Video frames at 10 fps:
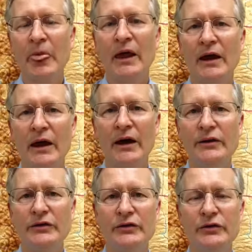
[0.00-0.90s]

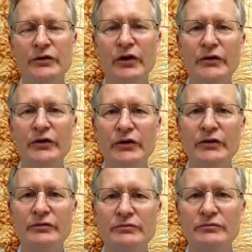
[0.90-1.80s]
And students
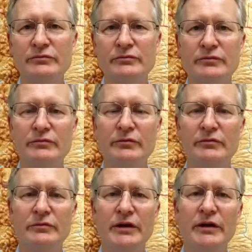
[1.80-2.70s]
also
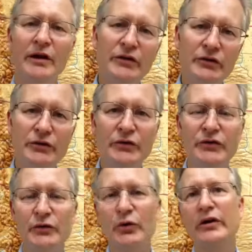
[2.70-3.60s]
meeting other students
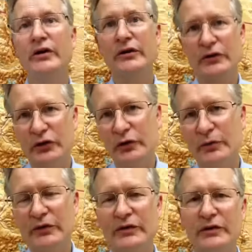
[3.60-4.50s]
and working in
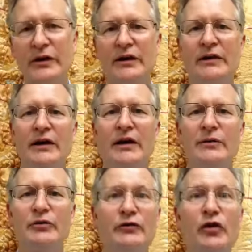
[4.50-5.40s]
groups and
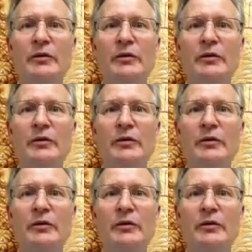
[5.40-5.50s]
performing